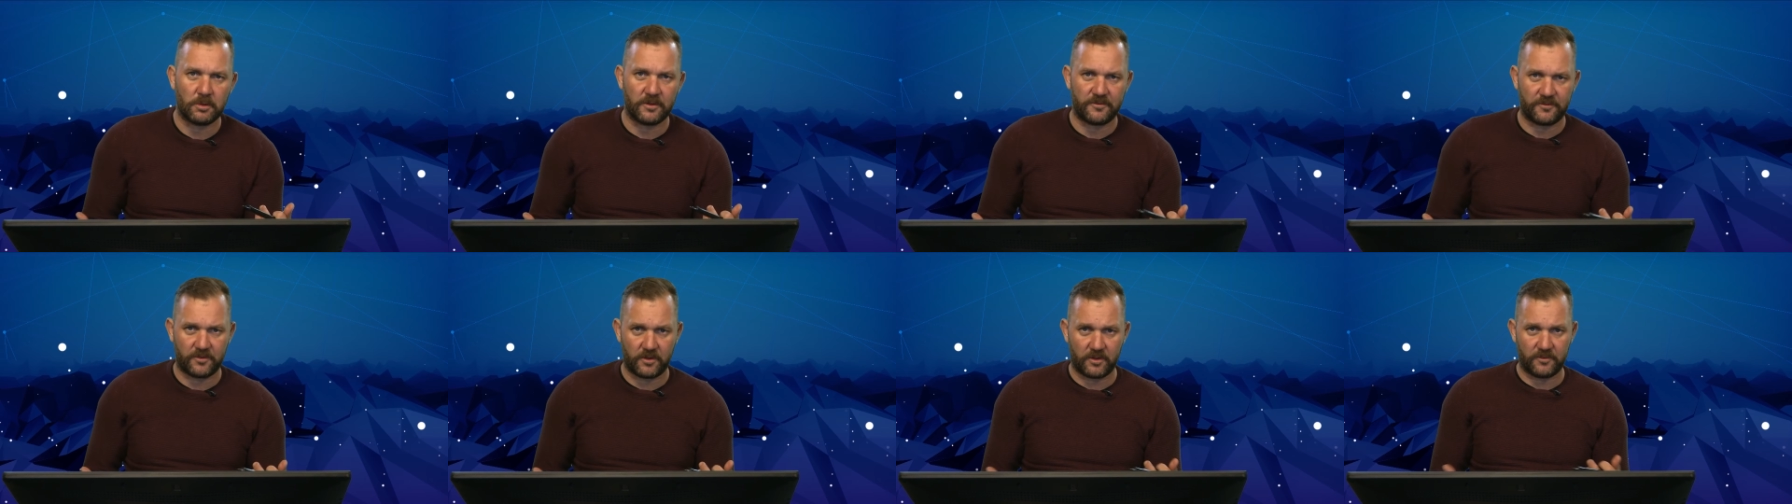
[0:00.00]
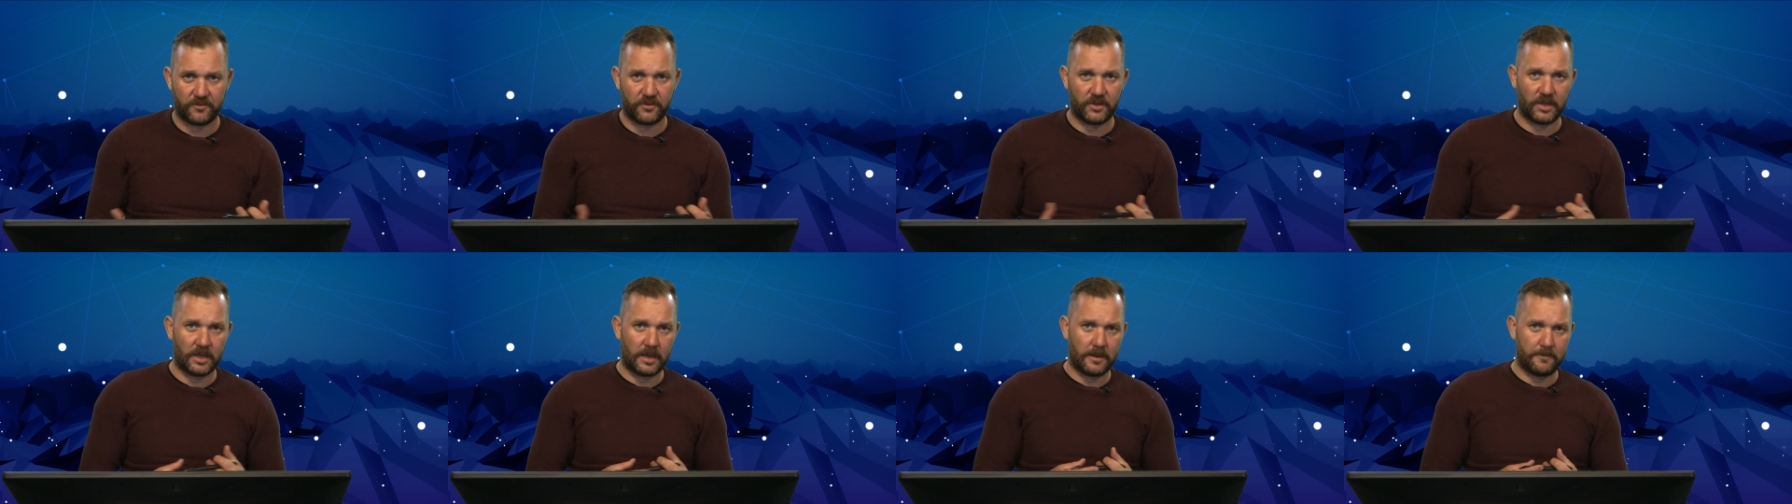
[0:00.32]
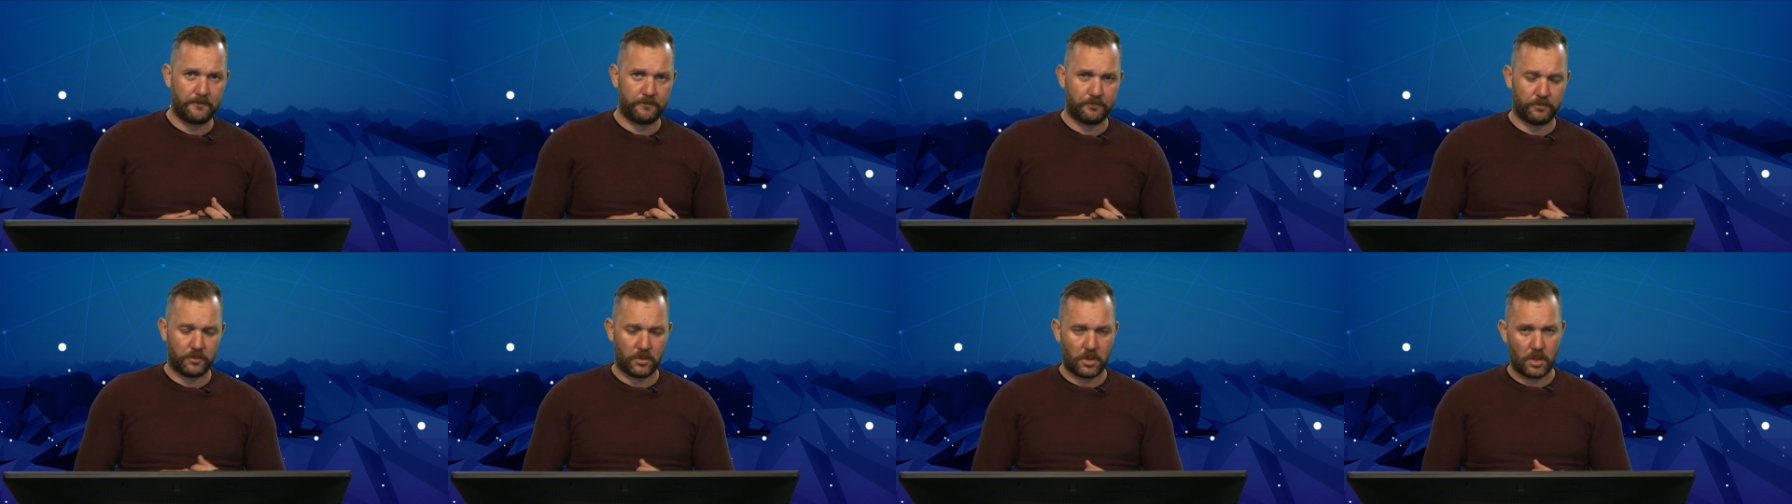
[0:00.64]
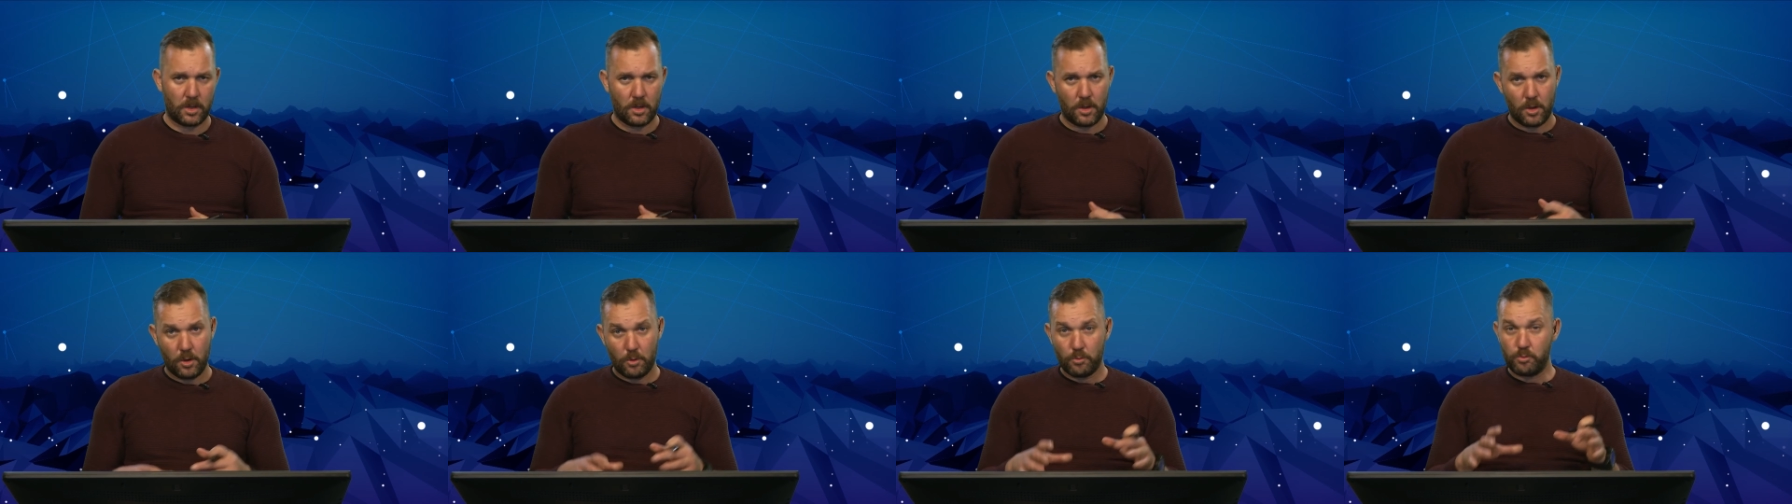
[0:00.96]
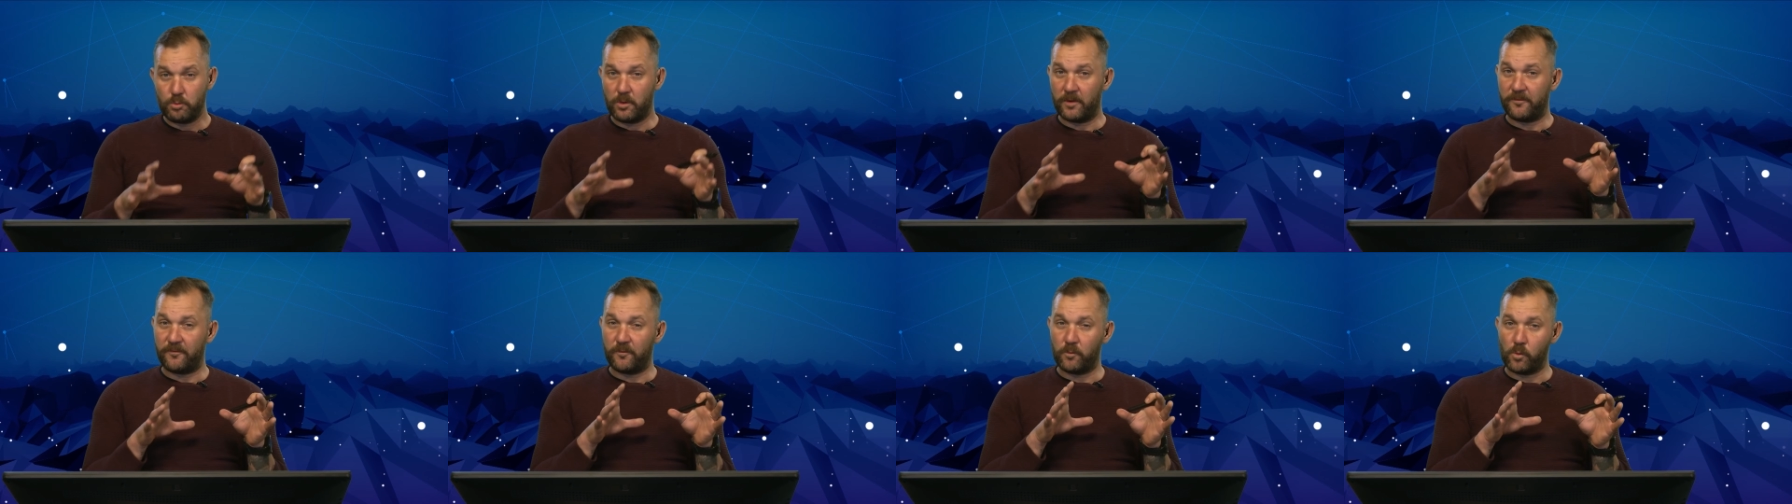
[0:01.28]
with over here.
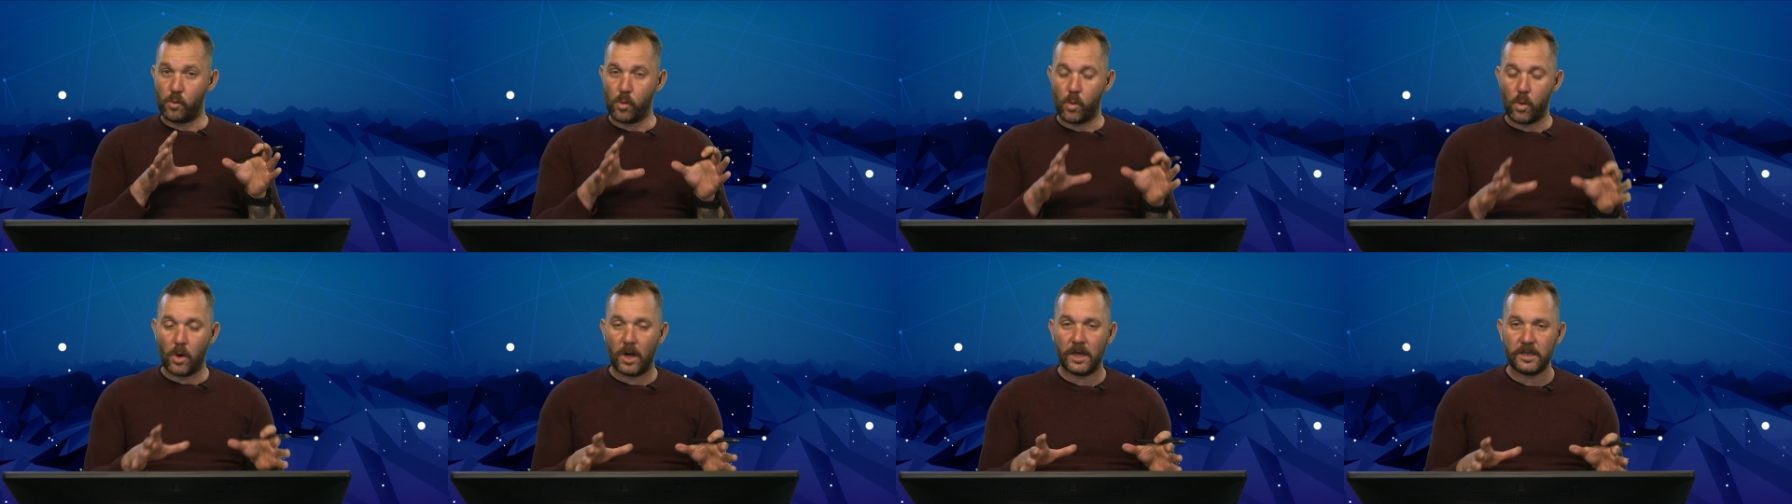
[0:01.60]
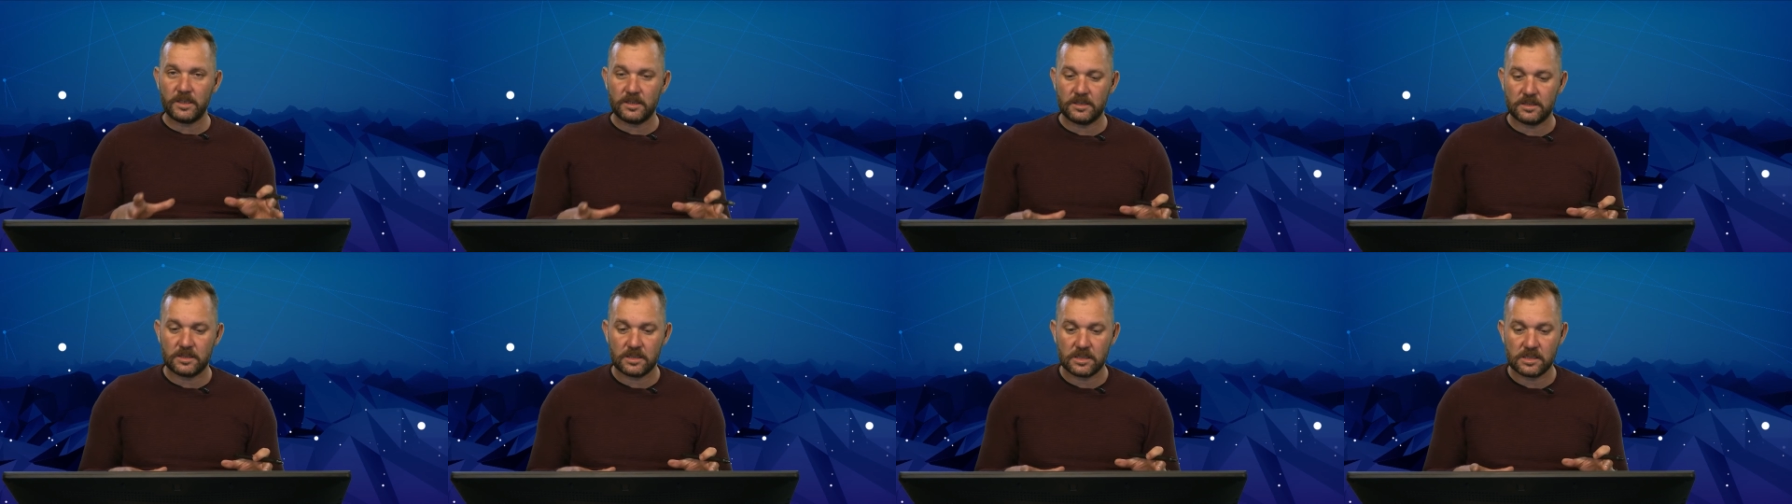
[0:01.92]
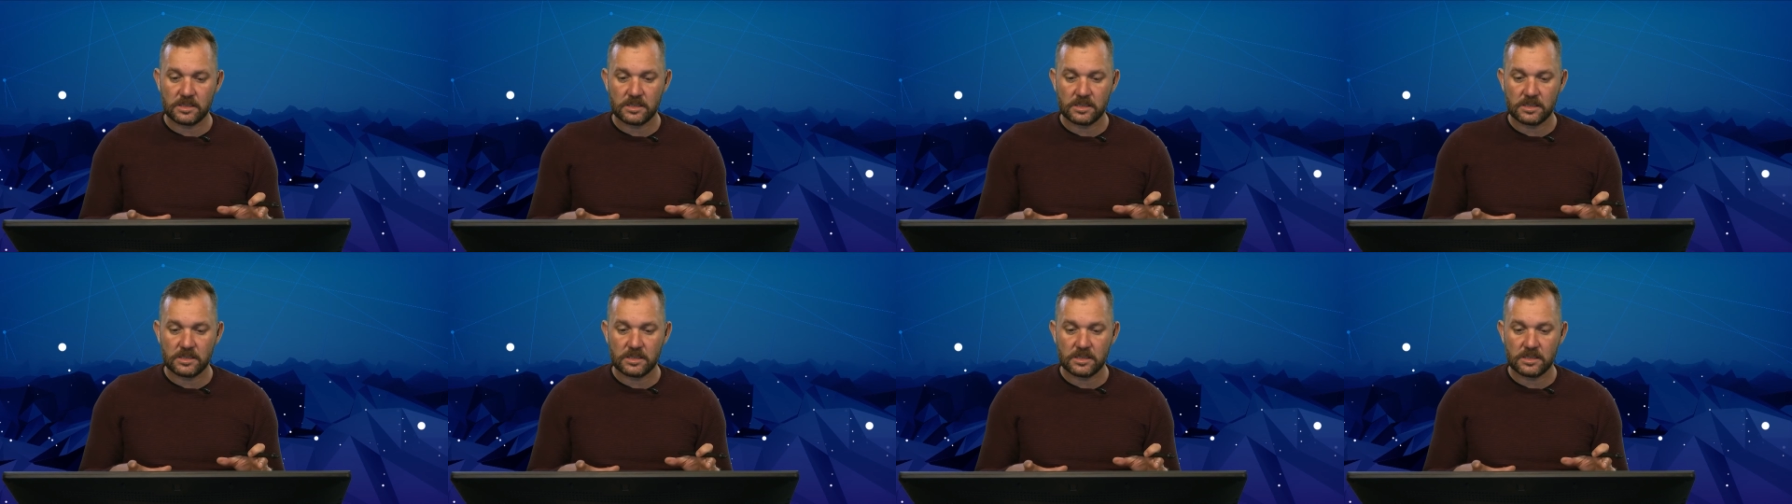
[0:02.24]
With what